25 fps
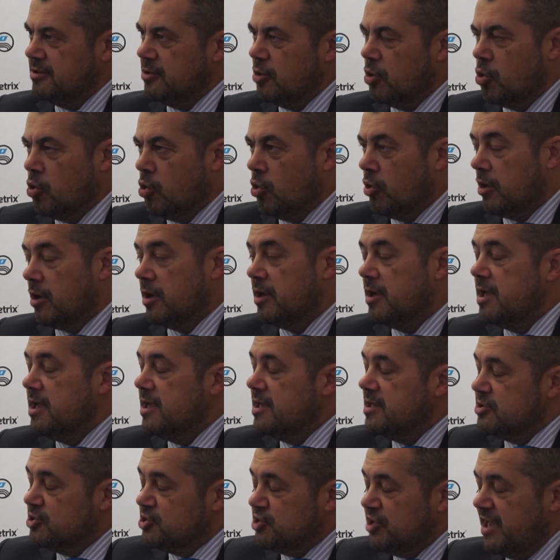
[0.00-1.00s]
or
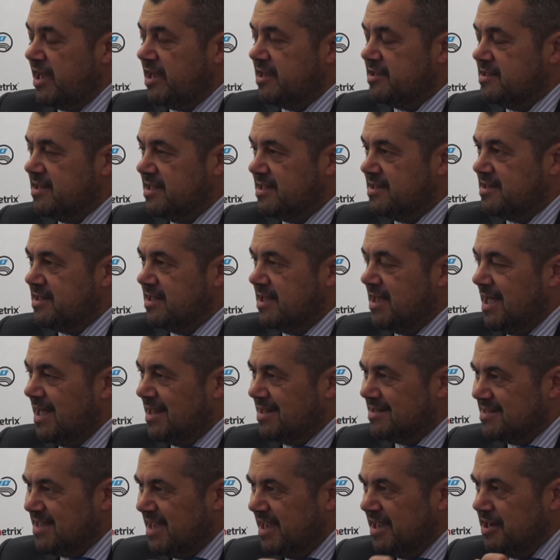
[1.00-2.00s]
check that a
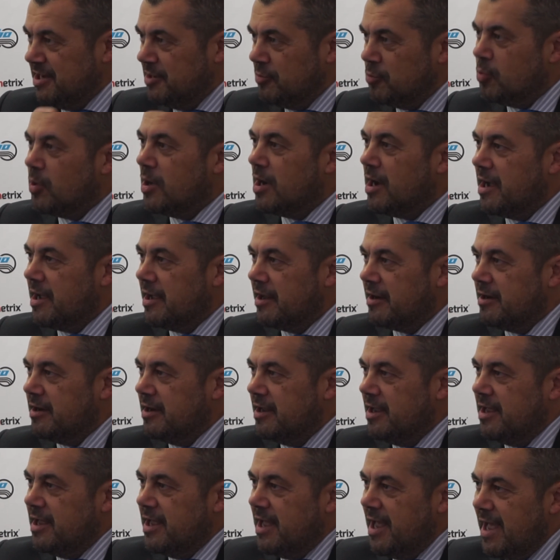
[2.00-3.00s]
tiny wire
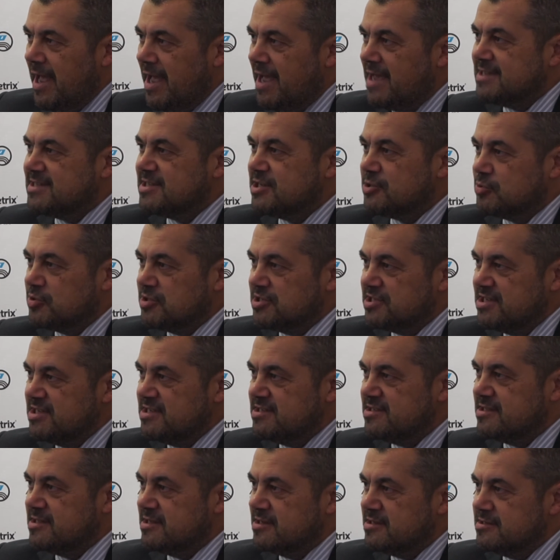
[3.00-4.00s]
has a
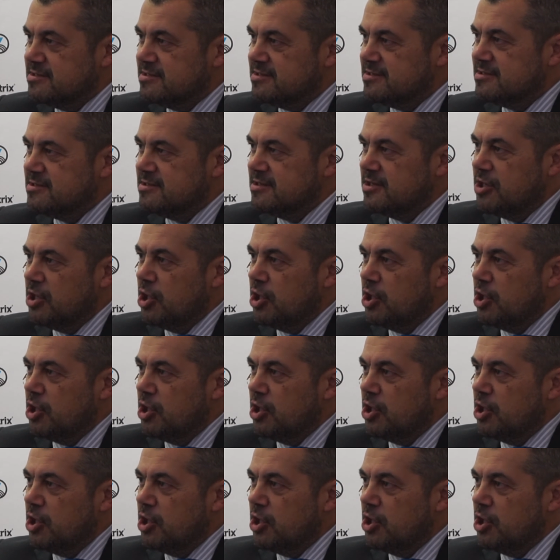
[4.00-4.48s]
resistance